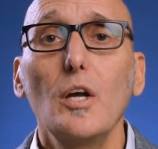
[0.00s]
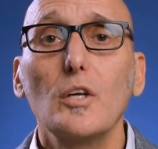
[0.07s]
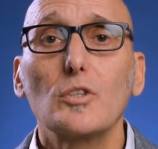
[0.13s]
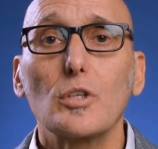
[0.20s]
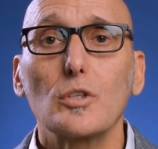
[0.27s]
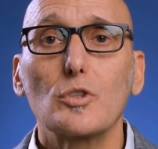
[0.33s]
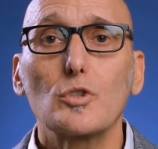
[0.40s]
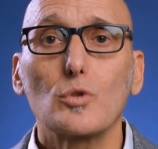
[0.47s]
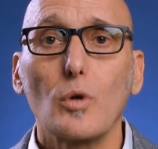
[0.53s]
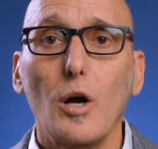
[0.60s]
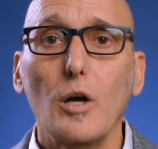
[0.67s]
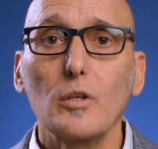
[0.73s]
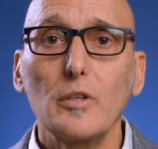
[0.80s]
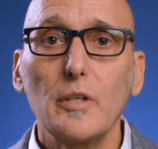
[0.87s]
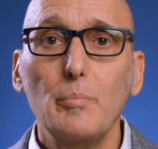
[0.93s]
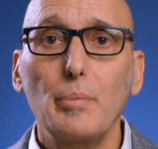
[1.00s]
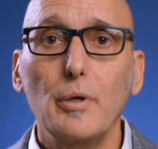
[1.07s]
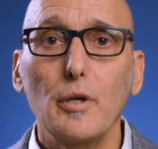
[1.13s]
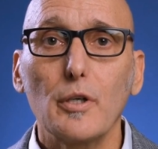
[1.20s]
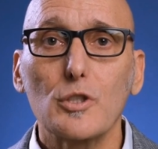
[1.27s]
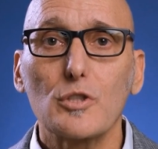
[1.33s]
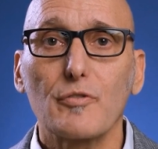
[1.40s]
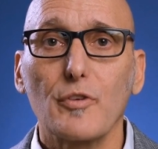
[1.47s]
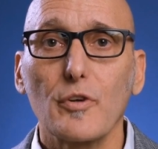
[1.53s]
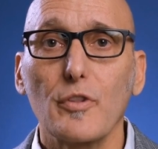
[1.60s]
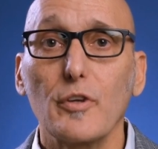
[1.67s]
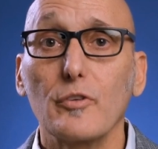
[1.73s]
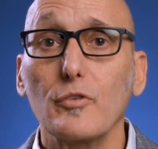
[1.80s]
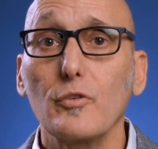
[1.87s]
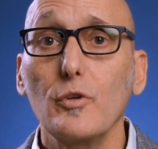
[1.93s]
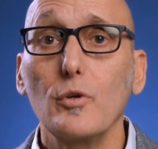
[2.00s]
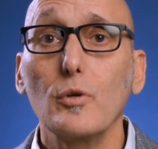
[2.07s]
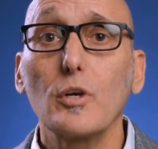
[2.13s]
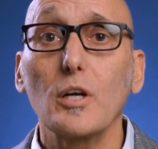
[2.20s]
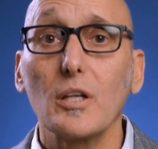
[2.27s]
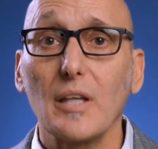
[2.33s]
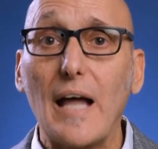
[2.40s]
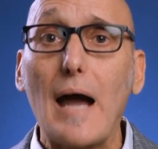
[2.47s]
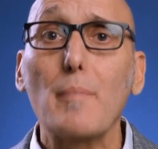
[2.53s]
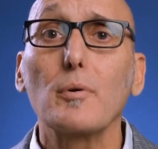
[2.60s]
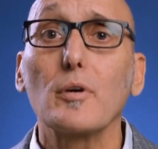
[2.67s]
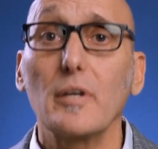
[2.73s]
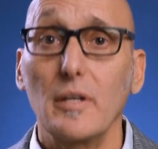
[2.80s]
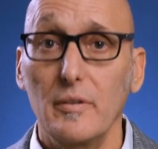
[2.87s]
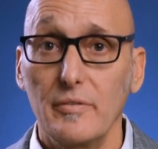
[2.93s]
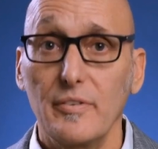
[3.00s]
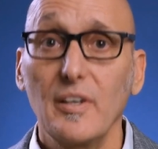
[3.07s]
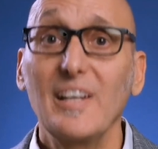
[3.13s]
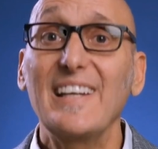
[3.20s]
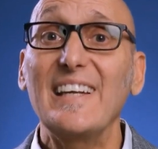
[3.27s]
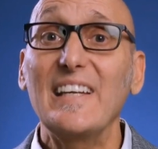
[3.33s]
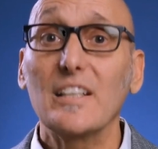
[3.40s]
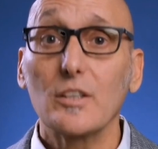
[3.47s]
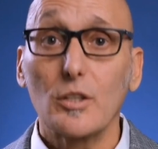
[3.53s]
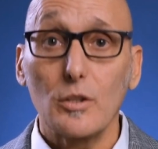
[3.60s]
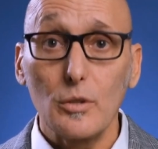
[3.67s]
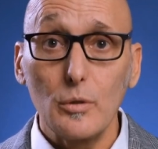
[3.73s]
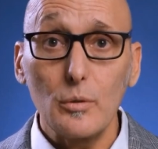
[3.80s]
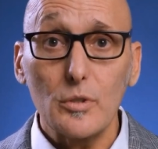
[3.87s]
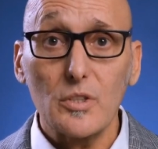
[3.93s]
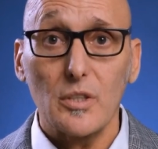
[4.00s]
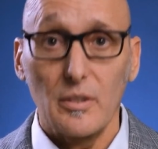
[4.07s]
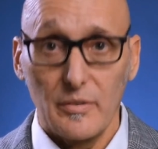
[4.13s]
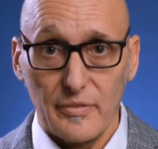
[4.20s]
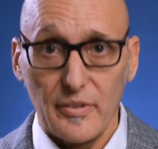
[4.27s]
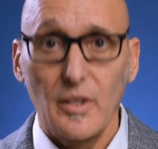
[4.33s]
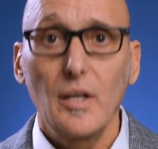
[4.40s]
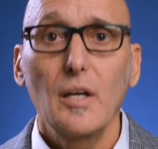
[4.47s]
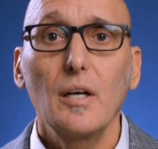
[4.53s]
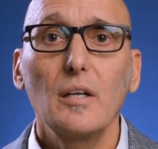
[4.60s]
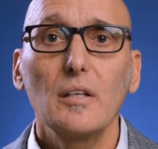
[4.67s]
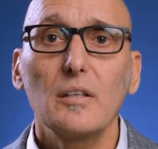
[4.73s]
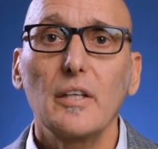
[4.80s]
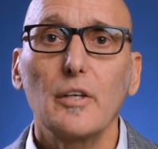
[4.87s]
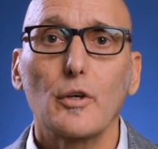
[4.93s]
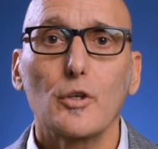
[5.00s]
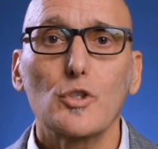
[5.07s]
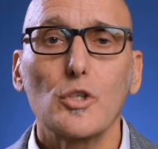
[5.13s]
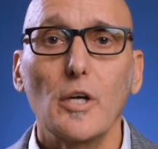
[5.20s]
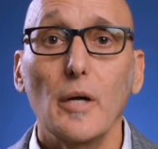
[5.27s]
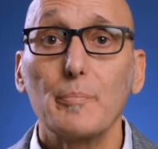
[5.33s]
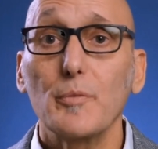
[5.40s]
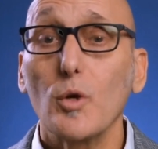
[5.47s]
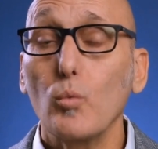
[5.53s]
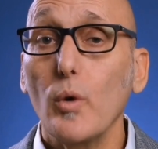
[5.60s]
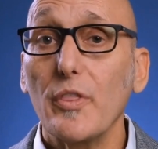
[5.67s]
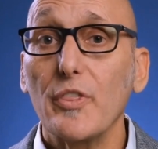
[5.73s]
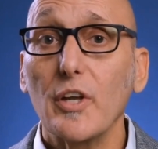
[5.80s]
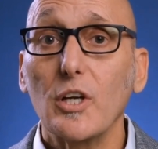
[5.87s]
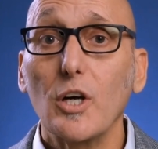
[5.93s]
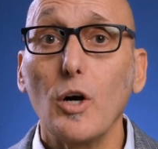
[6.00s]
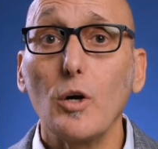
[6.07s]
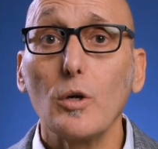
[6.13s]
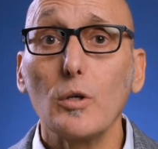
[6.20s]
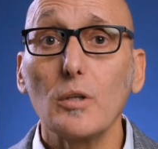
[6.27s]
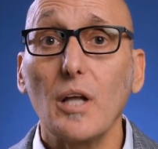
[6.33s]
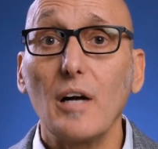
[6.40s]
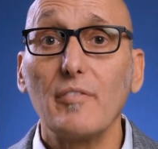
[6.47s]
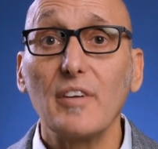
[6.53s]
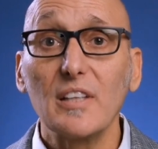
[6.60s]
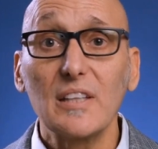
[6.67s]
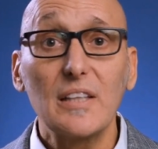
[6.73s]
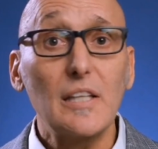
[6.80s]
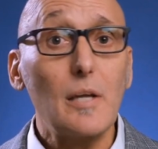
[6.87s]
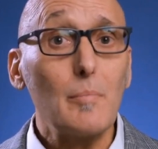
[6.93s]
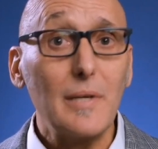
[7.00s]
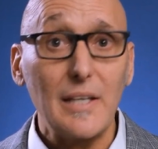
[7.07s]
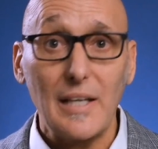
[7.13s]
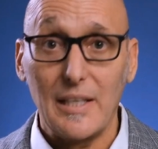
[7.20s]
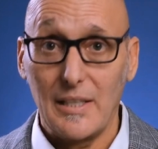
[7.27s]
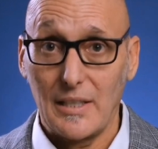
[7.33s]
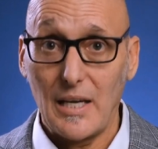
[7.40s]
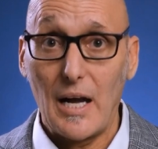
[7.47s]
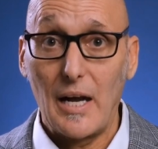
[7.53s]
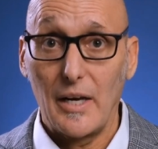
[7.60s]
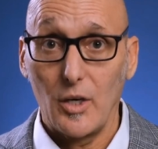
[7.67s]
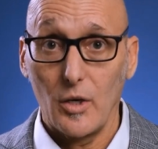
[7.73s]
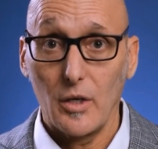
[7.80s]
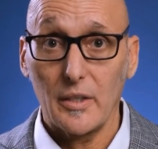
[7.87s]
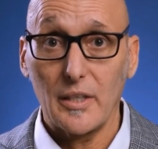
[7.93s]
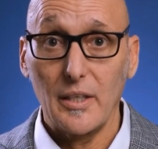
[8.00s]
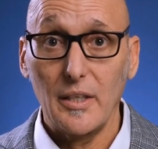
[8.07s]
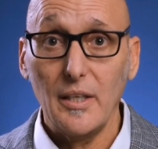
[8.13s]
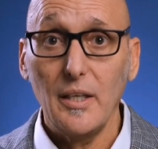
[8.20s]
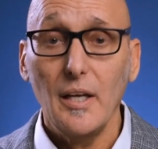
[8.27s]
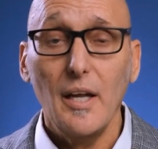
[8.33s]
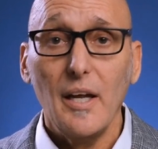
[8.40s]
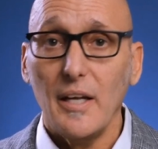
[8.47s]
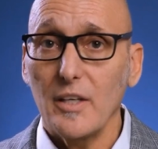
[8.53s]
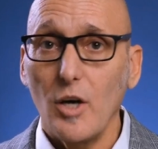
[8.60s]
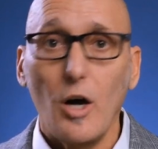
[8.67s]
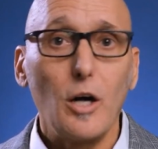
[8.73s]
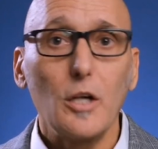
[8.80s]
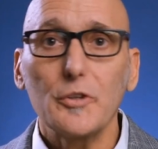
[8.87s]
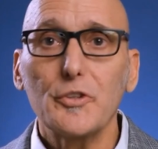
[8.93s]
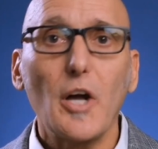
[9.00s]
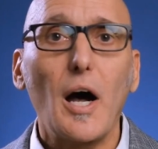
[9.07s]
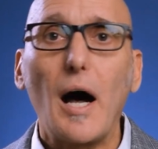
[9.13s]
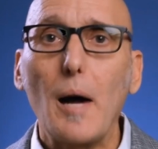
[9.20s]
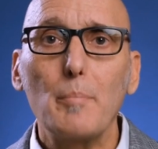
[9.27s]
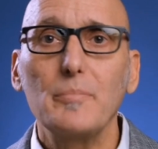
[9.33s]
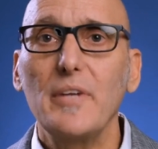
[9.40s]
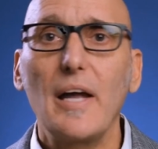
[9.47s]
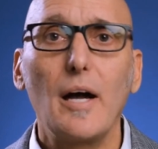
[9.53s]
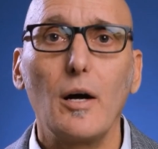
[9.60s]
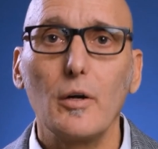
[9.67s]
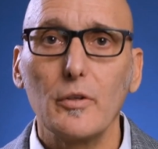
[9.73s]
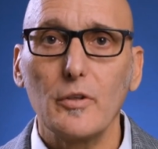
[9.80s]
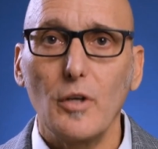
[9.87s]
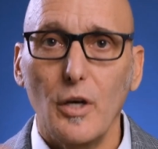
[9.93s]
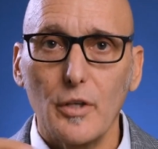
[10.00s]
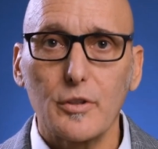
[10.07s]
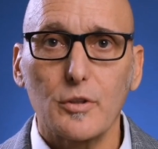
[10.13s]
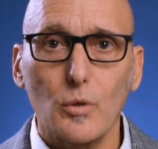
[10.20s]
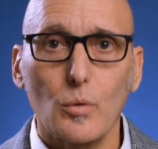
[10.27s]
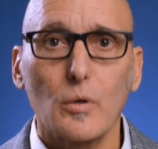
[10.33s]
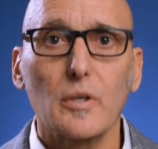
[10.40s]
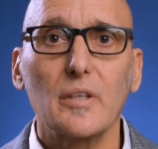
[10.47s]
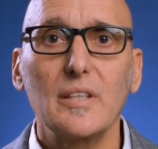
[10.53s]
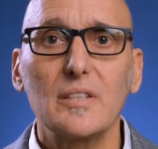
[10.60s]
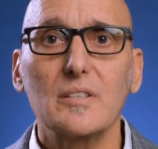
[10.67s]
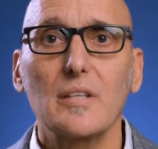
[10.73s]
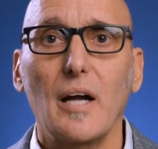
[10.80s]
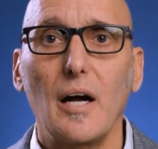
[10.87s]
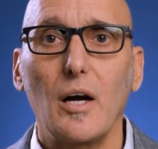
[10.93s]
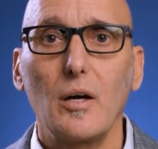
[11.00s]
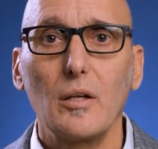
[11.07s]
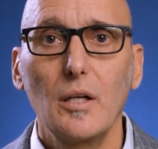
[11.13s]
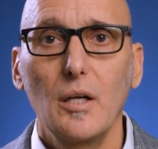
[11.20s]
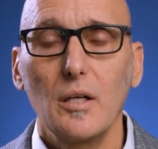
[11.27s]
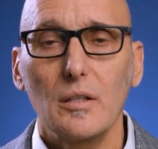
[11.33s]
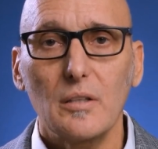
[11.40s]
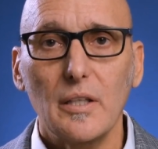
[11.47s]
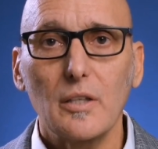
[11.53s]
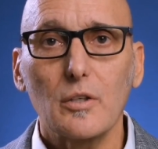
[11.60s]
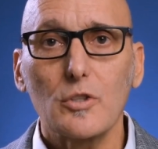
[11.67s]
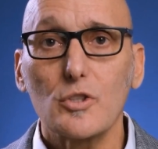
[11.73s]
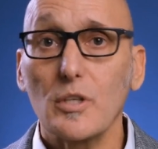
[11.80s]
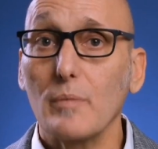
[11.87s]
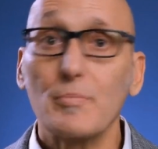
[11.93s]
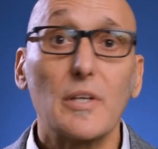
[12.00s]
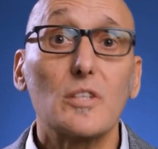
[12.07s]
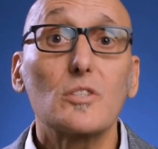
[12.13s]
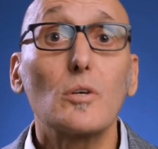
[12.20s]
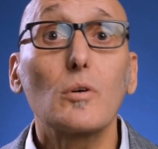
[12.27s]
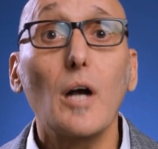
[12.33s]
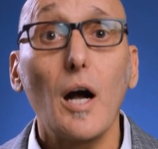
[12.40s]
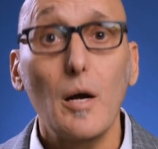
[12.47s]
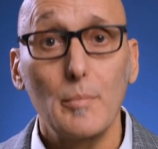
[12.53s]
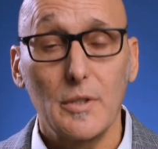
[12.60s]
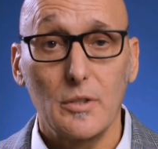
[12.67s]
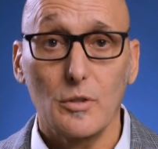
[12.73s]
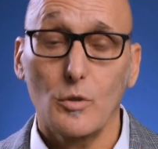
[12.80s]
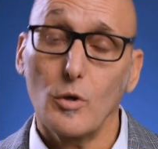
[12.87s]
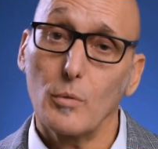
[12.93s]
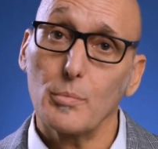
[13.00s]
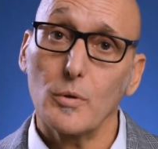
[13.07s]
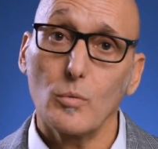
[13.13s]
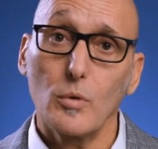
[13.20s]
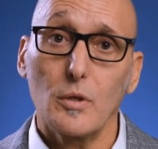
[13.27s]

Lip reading: to strongly push for this new collaborative, inclusive leadership with the goal of eliminating hierarchy and all top-down authority-style leadership that is so common in the corporate